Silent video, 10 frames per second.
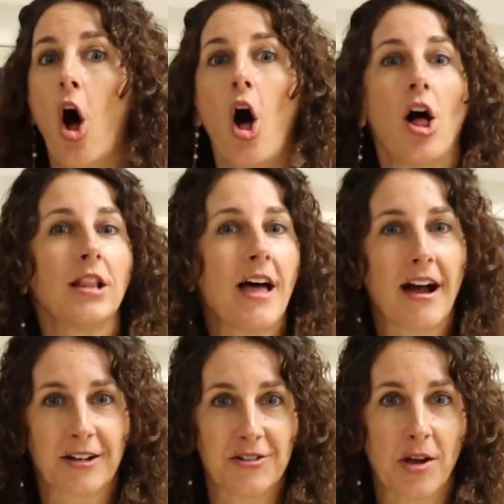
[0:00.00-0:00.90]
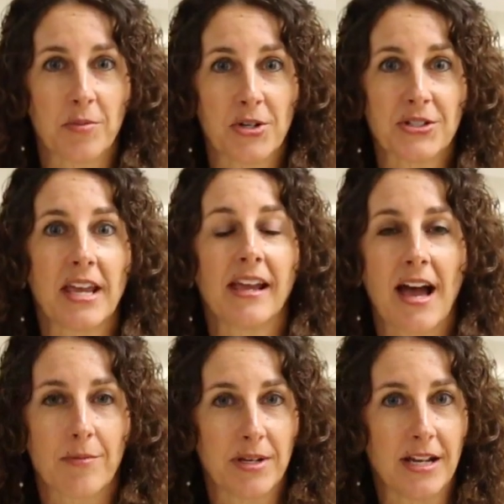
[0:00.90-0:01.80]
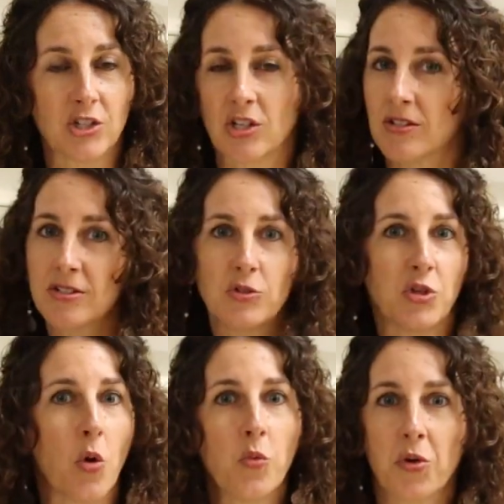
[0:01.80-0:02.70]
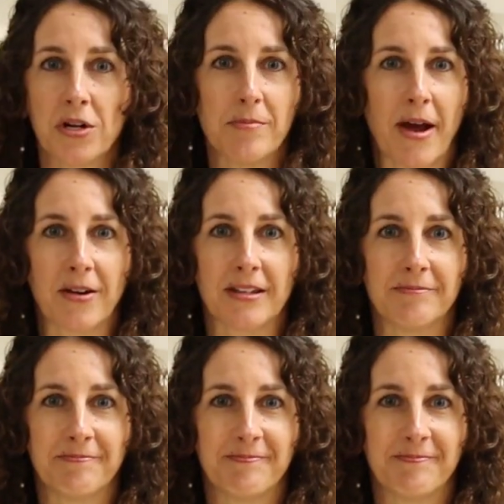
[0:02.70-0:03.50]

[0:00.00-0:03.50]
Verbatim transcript: all locker numbers, and combinations, so don't worry about it.